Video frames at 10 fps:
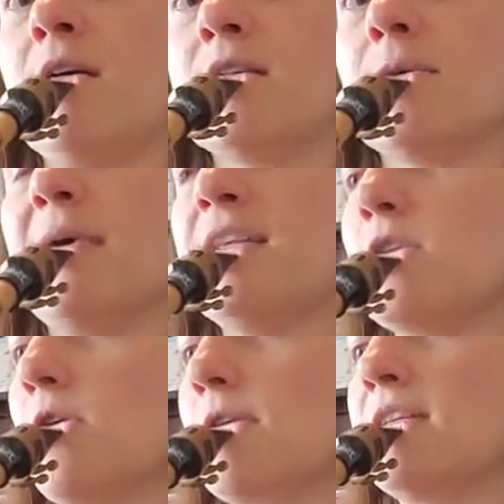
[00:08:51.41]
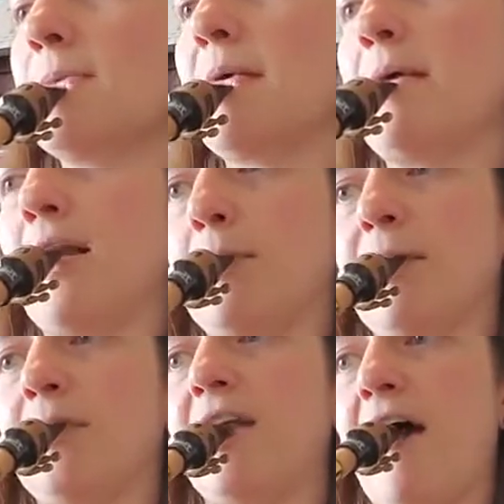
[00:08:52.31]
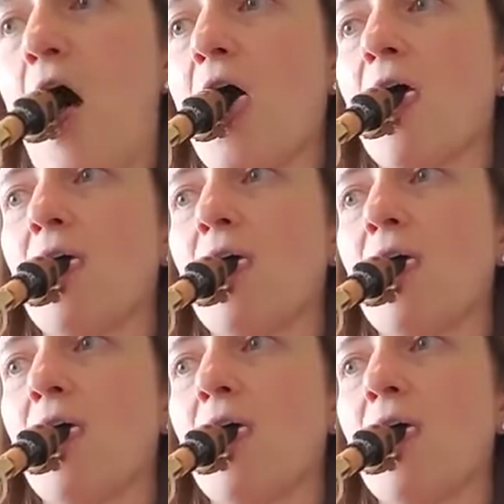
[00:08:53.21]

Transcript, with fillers: So mine's going right to my bottom lip right now.